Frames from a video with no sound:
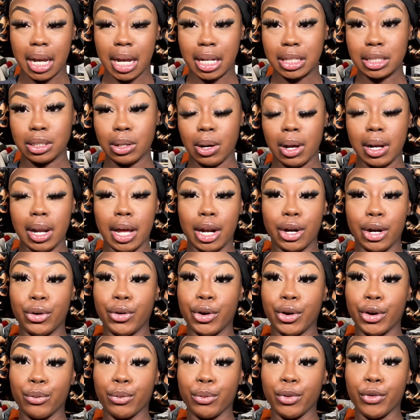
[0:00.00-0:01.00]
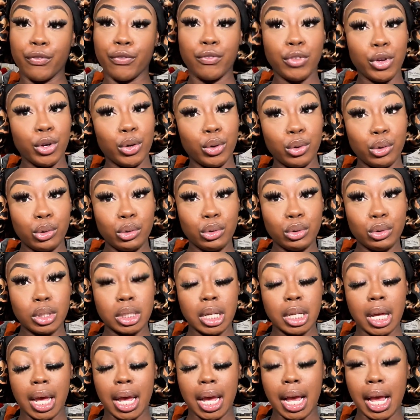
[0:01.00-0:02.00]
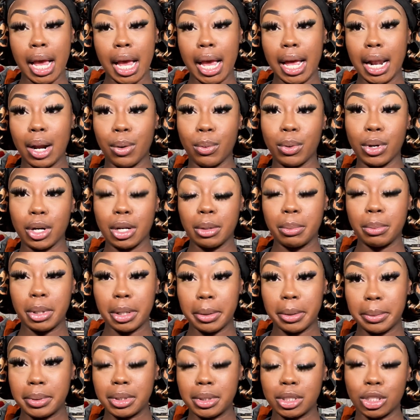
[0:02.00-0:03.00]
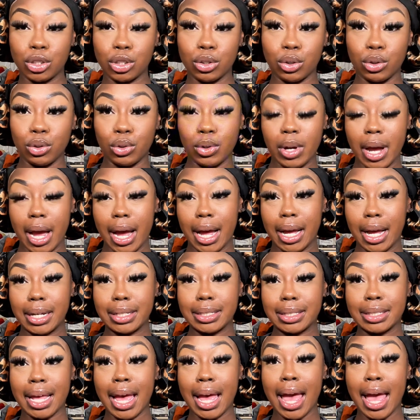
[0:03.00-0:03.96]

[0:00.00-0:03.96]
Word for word: I saw a lot of great reviews and I wanted to be able to show you guys